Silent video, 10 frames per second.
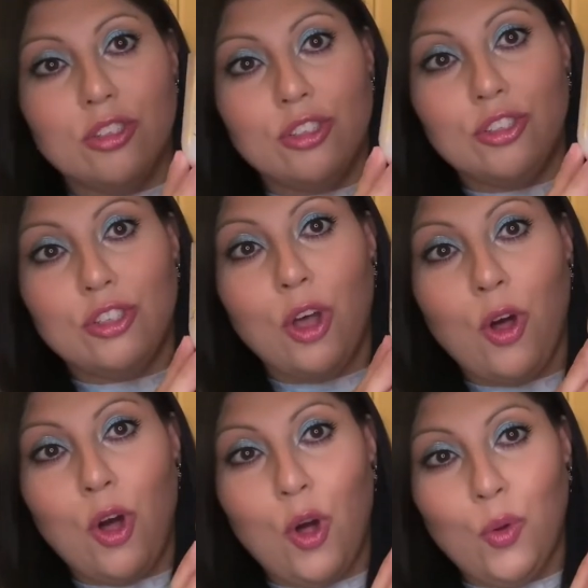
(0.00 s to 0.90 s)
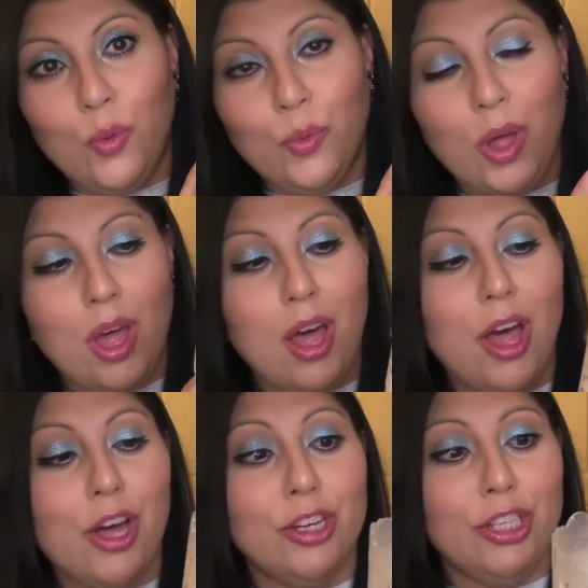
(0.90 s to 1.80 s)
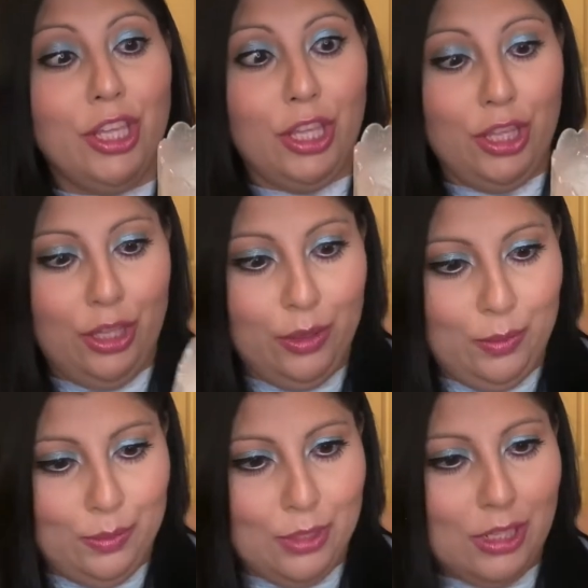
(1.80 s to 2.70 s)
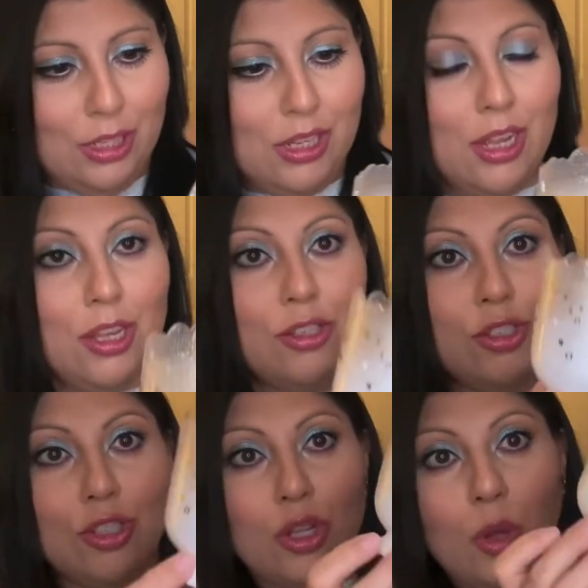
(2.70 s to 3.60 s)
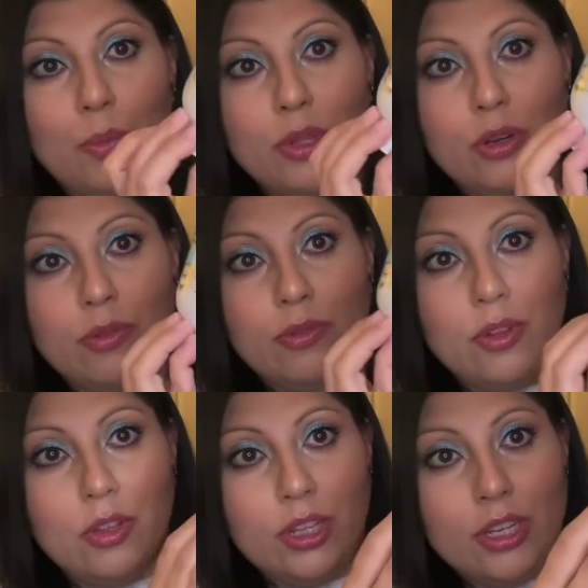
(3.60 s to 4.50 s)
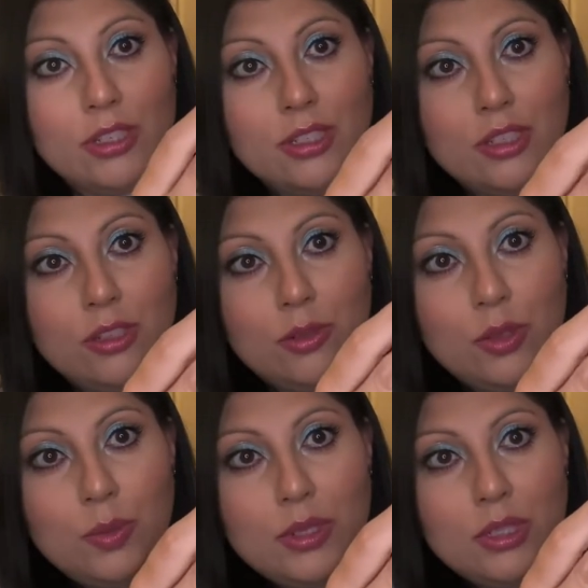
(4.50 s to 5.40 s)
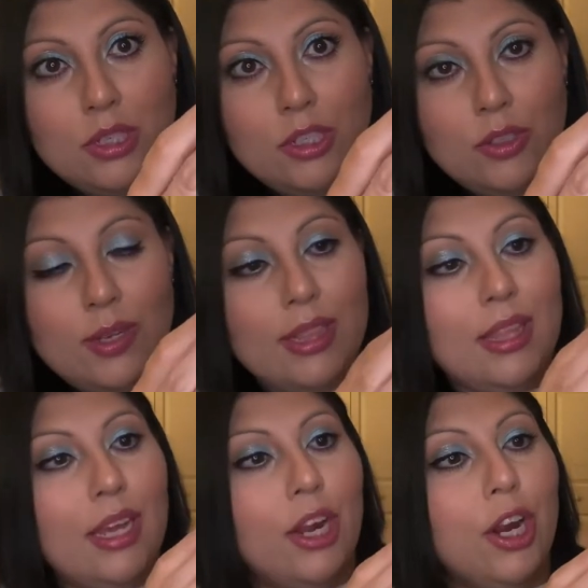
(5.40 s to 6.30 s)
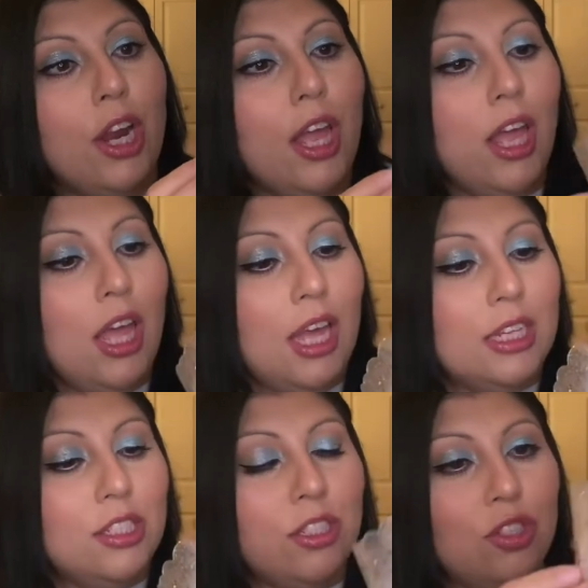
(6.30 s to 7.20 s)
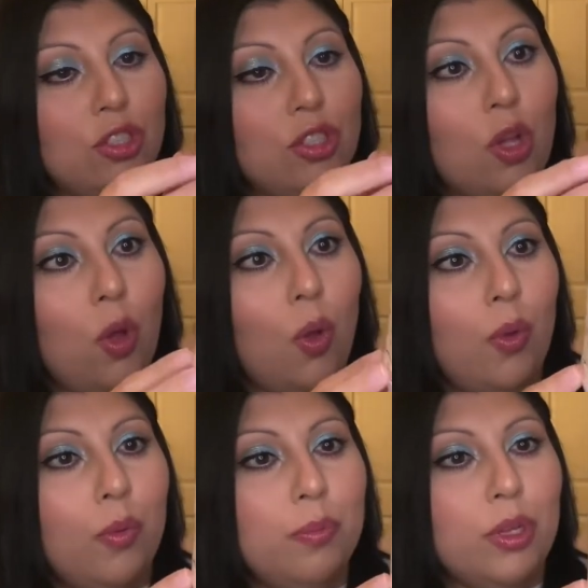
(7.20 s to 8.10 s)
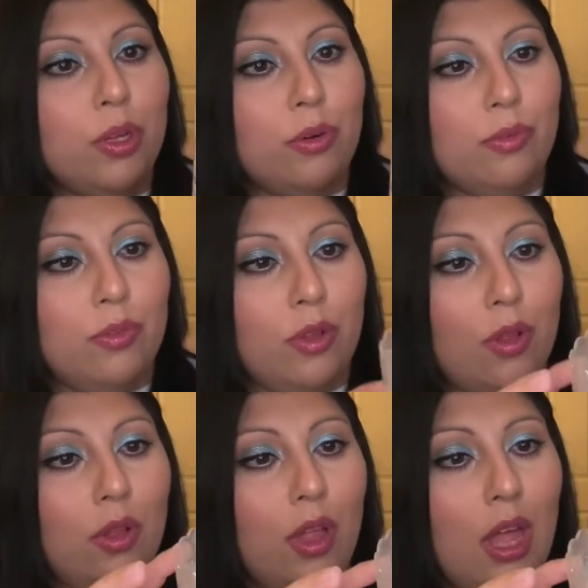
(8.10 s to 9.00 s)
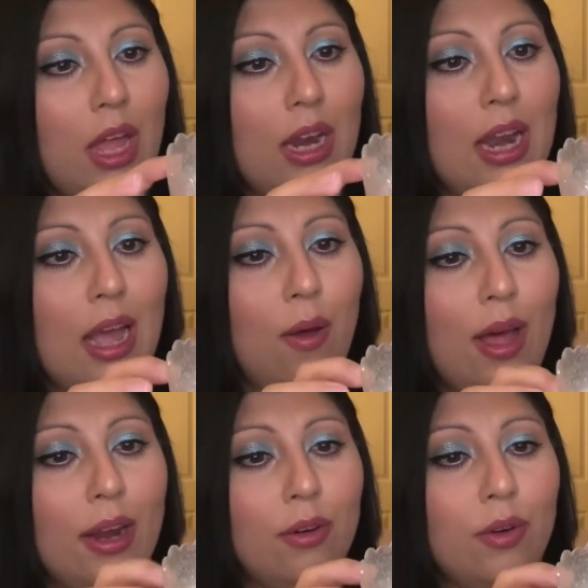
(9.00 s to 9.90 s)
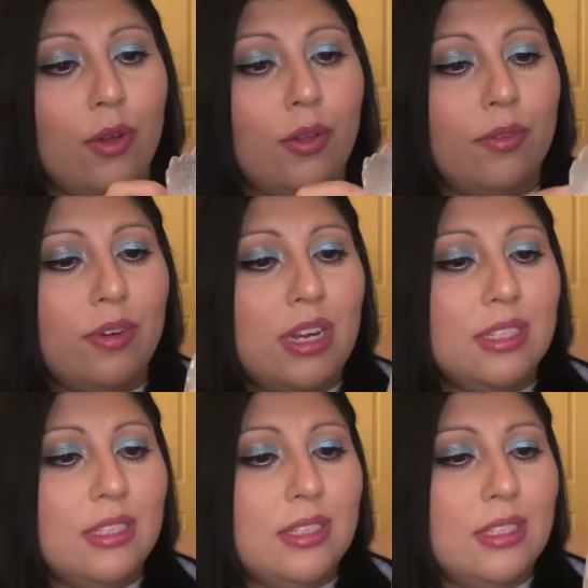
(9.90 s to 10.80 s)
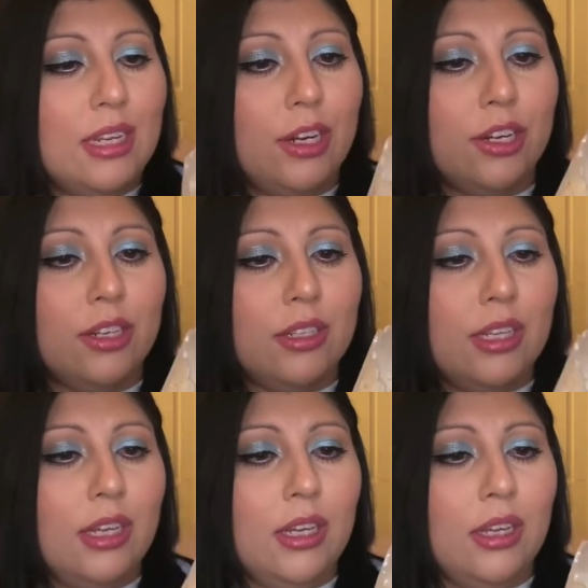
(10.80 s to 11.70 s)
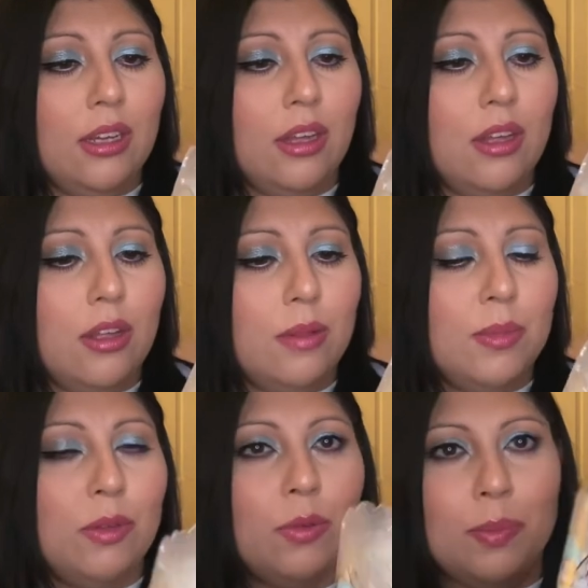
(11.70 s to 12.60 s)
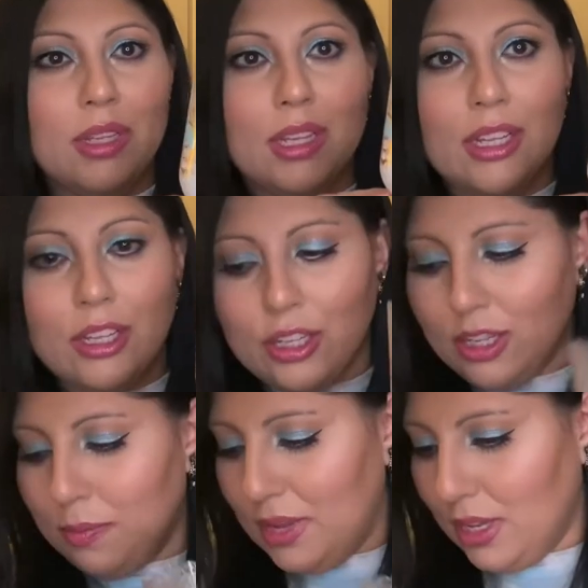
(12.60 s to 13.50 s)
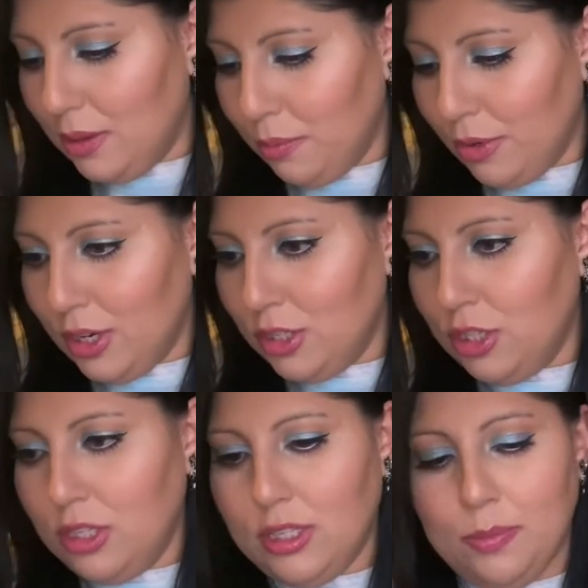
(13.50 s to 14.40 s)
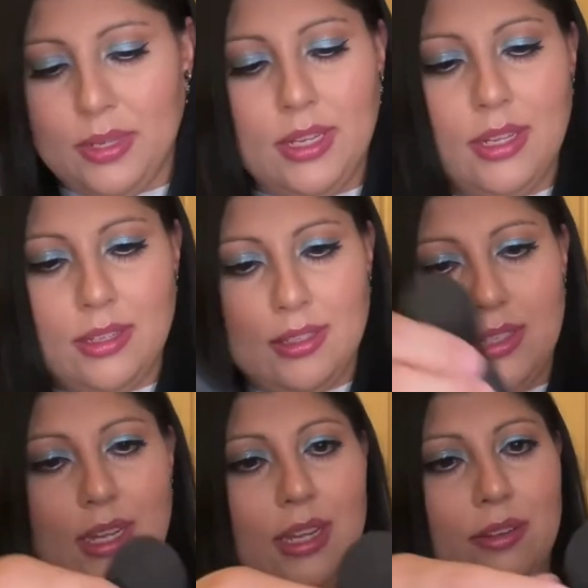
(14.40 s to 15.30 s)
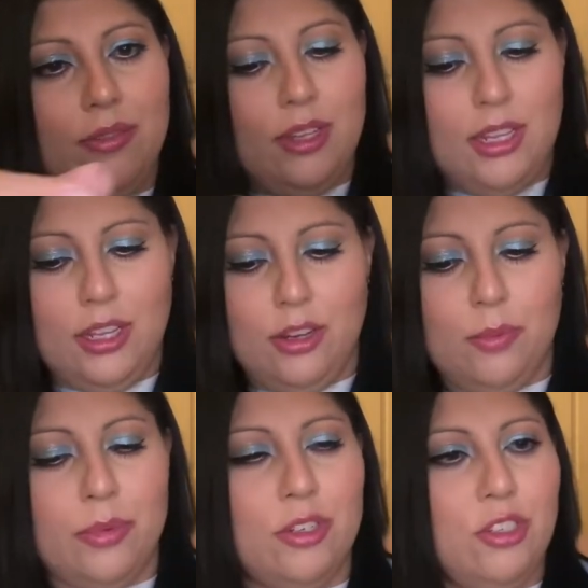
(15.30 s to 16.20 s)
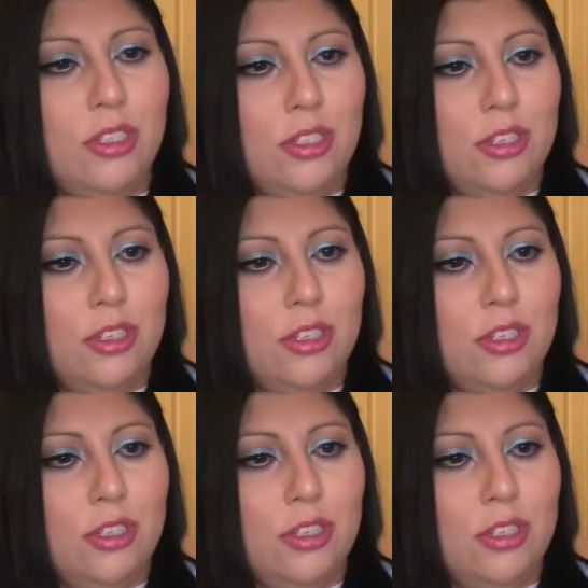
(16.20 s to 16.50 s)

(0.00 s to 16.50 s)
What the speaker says: so cute, so beautiful. Here's the Little Twin Stars right there. It's so beautiful. Now, I don't know if necessarily it would be like a good makeup brush, just because like I feel like your brushes